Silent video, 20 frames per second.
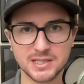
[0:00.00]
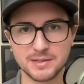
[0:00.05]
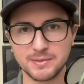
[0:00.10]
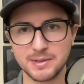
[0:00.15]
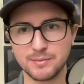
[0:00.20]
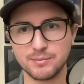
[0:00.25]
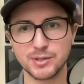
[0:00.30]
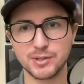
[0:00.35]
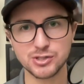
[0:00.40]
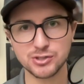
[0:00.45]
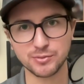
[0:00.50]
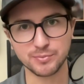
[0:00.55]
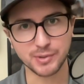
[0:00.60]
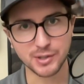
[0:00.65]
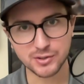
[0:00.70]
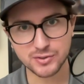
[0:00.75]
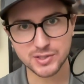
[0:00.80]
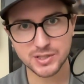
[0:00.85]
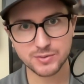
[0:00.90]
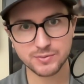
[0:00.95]
I mean, Buster
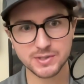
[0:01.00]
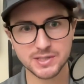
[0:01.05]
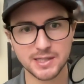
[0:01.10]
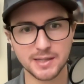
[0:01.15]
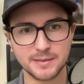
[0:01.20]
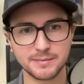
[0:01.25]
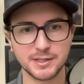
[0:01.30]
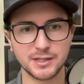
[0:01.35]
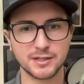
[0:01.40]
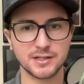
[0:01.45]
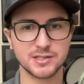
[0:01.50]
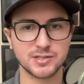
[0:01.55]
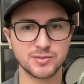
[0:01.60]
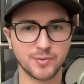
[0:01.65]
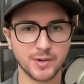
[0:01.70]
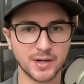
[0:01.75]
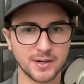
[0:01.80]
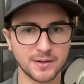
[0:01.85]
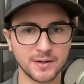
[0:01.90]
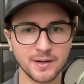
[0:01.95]
Posey was up there as
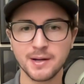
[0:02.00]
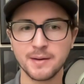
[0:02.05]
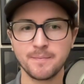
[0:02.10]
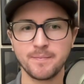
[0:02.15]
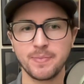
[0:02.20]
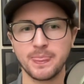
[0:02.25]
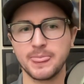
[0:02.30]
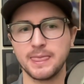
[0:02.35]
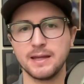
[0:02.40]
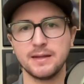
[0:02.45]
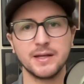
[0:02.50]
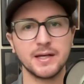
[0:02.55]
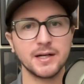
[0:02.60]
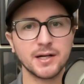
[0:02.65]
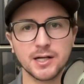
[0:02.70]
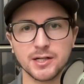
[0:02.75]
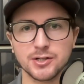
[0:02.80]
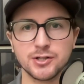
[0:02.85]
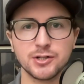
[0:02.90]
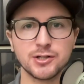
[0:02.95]
well, and they
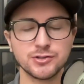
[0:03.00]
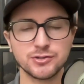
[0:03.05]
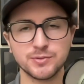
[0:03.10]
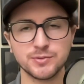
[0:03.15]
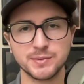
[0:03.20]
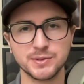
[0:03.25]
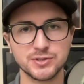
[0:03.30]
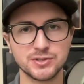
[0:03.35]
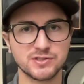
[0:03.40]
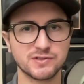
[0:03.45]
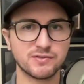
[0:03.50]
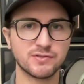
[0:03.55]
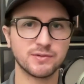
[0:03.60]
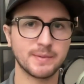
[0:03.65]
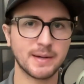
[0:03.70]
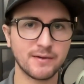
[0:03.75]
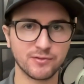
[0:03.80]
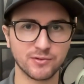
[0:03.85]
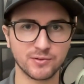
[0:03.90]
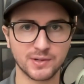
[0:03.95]
got contributions from
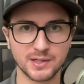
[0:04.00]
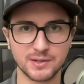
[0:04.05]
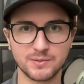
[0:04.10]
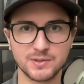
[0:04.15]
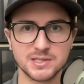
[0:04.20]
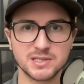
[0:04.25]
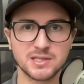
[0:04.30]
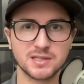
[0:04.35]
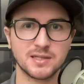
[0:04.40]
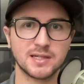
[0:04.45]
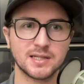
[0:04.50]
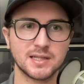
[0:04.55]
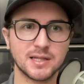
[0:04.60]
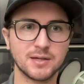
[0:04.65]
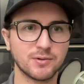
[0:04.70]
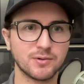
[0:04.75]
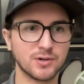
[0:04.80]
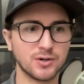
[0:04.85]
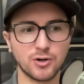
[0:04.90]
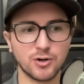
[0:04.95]
everyone. It wasn't like they
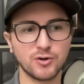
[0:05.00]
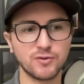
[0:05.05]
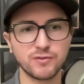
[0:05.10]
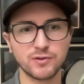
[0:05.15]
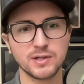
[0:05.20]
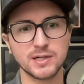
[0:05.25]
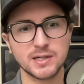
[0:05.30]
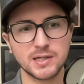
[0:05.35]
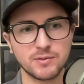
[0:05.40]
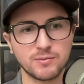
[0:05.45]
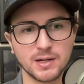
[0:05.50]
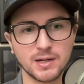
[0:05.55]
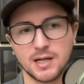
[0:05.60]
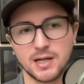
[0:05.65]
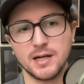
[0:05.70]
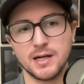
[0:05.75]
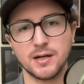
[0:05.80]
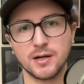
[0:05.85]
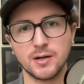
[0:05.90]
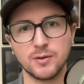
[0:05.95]
were overly
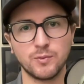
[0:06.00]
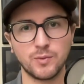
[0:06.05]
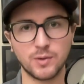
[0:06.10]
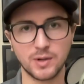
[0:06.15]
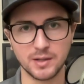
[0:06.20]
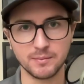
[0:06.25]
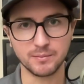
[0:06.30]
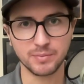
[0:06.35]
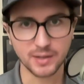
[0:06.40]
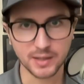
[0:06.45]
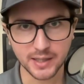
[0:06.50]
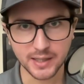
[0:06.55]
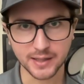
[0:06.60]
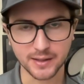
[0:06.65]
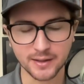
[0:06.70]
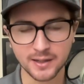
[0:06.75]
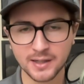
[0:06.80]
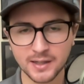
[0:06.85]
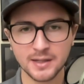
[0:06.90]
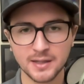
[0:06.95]
reliant on one
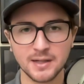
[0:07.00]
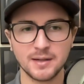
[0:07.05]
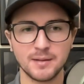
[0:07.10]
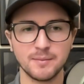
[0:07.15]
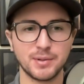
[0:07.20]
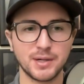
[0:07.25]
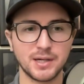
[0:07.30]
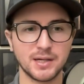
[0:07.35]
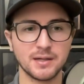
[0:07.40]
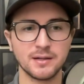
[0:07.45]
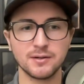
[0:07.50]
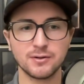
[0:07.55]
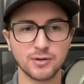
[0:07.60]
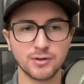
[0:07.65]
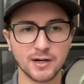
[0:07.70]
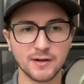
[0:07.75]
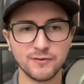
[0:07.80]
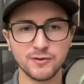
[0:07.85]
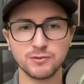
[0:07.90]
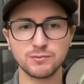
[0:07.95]
player. But
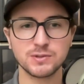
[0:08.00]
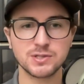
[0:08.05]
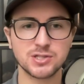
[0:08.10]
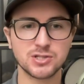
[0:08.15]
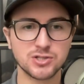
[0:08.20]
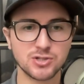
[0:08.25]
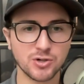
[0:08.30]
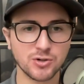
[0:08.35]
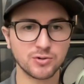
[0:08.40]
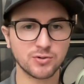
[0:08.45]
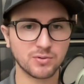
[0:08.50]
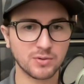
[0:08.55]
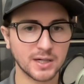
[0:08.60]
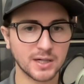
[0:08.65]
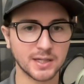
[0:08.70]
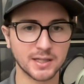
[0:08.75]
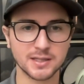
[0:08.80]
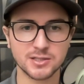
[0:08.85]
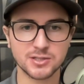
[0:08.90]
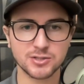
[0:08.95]
Crawford was so
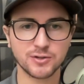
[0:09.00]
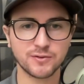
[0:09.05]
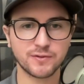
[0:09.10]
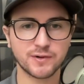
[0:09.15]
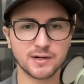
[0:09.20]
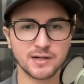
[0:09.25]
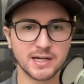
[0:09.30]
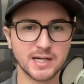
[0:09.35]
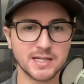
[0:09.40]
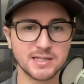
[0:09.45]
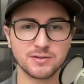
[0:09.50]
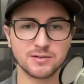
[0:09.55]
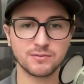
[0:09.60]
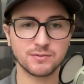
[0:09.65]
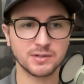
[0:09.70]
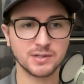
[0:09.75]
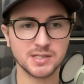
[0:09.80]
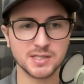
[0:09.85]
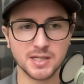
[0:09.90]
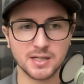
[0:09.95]
great, and so far he hasn't
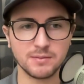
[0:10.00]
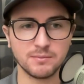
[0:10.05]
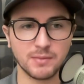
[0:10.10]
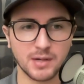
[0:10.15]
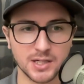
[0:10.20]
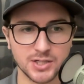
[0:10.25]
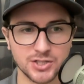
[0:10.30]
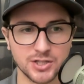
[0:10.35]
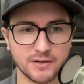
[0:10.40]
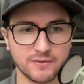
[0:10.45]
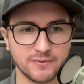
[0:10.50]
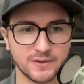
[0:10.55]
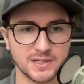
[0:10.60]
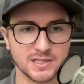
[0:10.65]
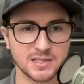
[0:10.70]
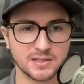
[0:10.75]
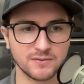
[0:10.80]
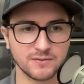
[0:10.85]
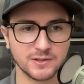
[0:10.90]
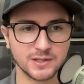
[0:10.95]
really done much
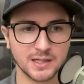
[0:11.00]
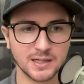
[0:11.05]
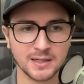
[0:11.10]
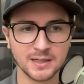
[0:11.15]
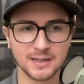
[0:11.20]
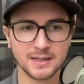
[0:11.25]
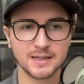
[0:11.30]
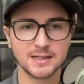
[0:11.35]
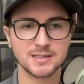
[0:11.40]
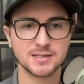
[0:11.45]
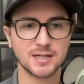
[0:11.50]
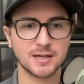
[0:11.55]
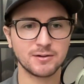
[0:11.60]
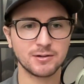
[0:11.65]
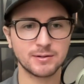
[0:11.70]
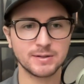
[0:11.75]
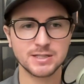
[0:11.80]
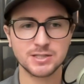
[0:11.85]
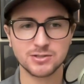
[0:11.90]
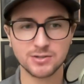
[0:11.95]
offensively.
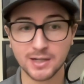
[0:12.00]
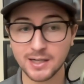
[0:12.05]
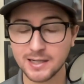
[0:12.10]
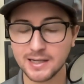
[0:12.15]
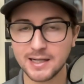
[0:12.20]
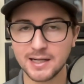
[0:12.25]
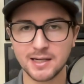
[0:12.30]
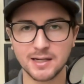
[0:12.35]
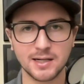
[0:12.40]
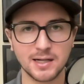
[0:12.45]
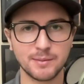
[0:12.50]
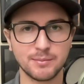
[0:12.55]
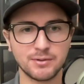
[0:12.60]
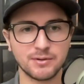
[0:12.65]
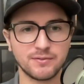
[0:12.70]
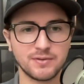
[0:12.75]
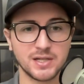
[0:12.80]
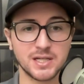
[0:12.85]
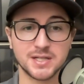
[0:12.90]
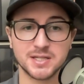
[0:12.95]
Tyro Estrada had a couple
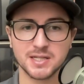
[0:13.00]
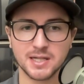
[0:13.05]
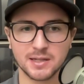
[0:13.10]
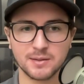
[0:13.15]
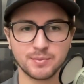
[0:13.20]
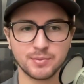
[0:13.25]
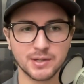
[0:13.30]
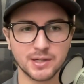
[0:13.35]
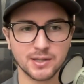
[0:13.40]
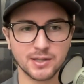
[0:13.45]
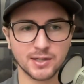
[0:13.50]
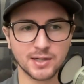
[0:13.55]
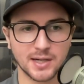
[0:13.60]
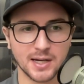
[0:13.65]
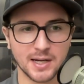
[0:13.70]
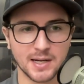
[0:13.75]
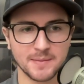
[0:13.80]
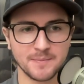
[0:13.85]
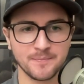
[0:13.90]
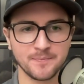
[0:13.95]
of hits. He had a pretty good
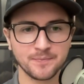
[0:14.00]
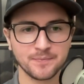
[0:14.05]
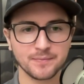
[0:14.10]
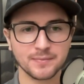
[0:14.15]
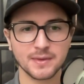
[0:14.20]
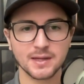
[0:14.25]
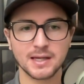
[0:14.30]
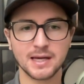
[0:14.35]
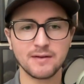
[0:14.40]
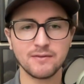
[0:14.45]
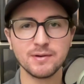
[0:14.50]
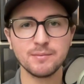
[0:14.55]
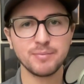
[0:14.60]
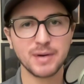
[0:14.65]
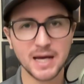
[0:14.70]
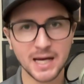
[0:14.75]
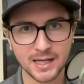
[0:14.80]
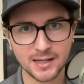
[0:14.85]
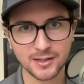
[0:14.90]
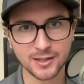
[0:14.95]
game. Kevin
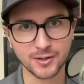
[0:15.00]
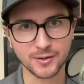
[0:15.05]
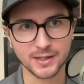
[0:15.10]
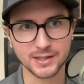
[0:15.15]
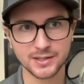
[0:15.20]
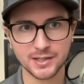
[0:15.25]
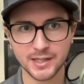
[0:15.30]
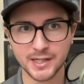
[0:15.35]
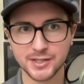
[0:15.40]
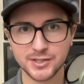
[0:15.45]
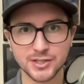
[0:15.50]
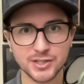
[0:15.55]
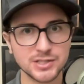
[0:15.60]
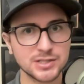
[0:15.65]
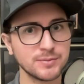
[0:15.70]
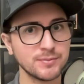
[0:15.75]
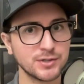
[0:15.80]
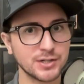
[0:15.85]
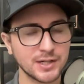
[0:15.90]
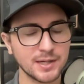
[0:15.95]
Padlo, I thought he took
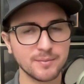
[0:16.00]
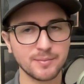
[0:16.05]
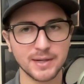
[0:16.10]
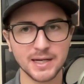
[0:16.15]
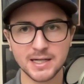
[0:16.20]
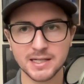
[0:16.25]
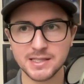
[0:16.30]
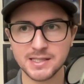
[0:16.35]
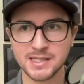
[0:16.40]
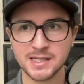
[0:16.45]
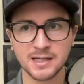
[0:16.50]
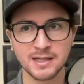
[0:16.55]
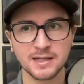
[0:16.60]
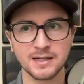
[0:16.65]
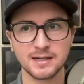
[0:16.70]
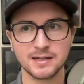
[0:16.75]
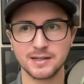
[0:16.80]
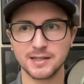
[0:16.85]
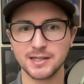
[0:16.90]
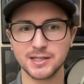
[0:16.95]
some good at-bats.
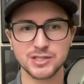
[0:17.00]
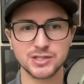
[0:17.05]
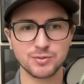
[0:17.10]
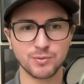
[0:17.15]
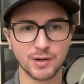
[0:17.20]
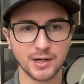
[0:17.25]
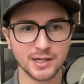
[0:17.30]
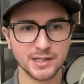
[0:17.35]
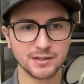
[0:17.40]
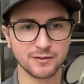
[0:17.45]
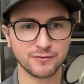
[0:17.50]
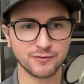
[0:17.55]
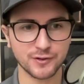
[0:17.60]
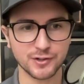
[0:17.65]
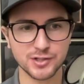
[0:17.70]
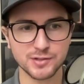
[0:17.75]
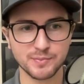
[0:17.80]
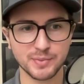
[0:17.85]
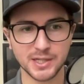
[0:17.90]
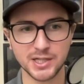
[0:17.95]
I think he swung at the
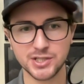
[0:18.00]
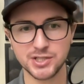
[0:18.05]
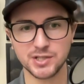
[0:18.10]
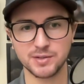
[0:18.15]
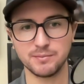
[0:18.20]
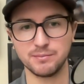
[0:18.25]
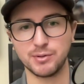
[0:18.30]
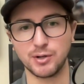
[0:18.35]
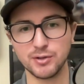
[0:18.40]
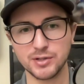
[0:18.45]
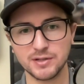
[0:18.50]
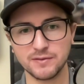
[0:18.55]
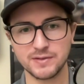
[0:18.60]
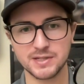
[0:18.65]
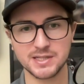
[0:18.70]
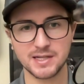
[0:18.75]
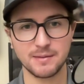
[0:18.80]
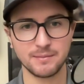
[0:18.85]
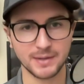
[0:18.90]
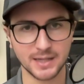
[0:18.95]
first pitch in both of
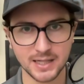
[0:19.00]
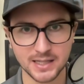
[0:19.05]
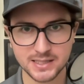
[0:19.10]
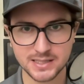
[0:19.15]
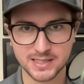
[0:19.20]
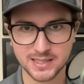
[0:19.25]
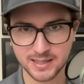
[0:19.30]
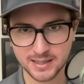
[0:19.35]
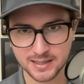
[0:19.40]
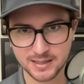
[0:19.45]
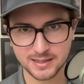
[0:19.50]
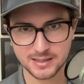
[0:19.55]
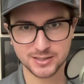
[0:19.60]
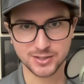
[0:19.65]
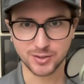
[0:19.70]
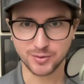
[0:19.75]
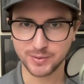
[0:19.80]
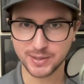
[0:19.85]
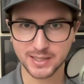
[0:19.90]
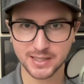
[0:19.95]
his at-bats,
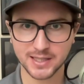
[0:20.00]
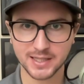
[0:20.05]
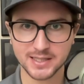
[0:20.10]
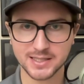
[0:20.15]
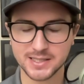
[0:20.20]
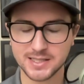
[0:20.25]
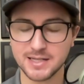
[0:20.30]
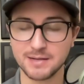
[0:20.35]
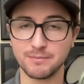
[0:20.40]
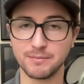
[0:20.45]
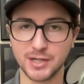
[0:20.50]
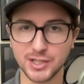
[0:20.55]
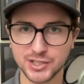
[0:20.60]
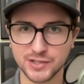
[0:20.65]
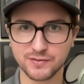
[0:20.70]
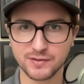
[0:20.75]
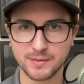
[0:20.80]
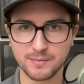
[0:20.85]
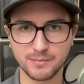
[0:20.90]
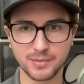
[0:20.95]
so we didn't get to see much
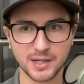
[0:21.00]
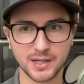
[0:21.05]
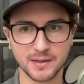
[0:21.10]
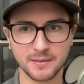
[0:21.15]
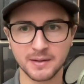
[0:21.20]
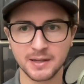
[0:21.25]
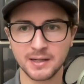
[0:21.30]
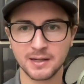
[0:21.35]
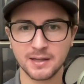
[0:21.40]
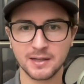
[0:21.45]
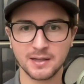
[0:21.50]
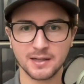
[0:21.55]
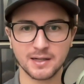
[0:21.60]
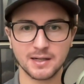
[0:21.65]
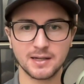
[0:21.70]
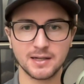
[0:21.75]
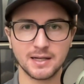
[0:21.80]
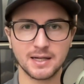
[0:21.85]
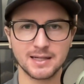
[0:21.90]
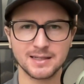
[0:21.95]
of him, but
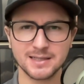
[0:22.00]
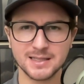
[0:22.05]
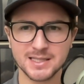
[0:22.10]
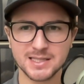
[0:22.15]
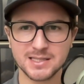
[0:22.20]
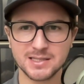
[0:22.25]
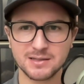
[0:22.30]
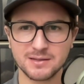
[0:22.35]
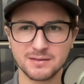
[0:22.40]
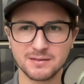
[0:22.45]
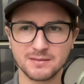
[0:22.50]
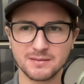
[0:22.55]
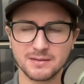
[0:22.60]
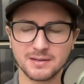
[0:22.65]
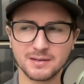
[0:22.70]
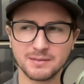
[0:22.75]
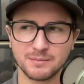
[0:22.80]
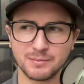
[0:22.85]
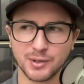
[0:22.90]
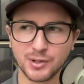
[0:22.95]
at least
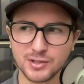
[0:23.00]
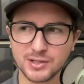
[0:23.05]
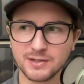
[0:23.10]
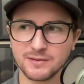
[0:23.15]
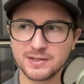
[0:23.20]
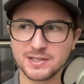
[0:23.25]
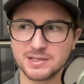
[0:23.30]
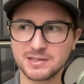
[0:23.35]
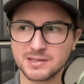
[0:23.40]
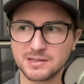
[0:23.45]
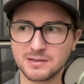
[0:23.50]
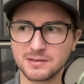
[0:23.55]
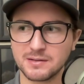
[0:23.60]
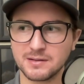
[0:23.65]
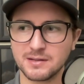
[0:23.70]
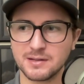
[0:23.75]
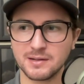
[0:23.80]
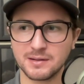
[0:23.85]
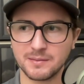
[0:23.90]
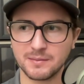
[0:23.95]
both of
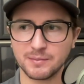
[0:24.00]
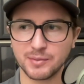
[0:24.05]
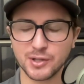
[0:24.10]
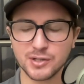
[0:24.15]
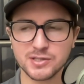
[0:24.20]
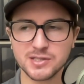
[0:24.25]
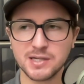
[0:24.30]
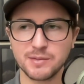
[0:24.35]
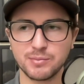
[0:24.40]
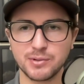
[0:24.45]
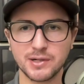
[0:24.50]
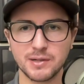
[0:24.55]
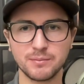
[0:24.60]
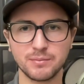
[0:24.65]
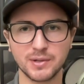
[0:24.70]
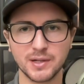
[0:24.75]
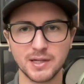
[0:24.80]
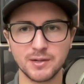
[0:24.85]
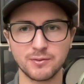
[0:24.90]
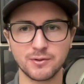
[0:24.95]
the balls he put in
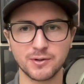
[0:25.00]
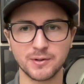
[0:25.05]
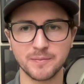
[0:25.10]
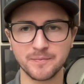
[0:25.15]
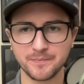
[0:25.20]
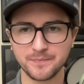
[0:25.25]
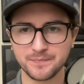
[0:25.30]
play were